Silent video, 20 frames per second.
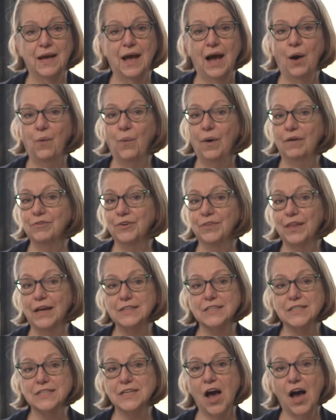However,
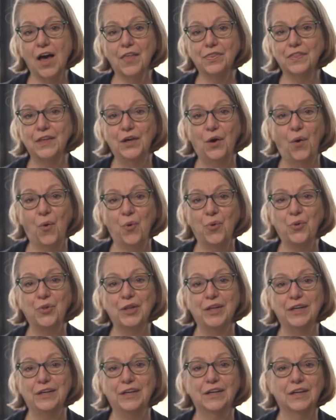that's not the
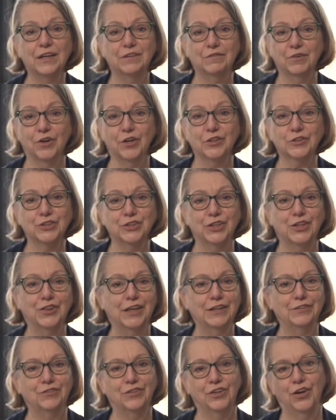only conversion
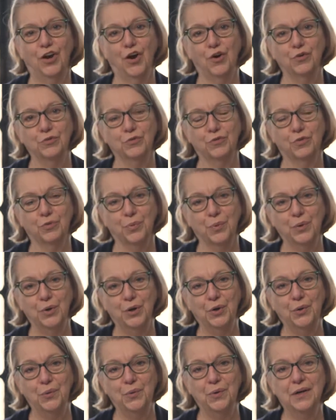that she goes
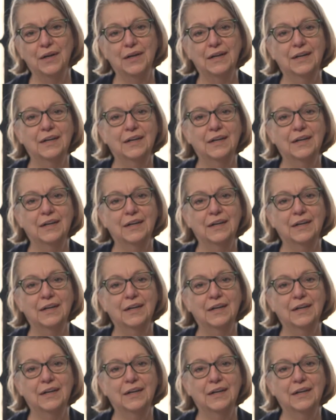through.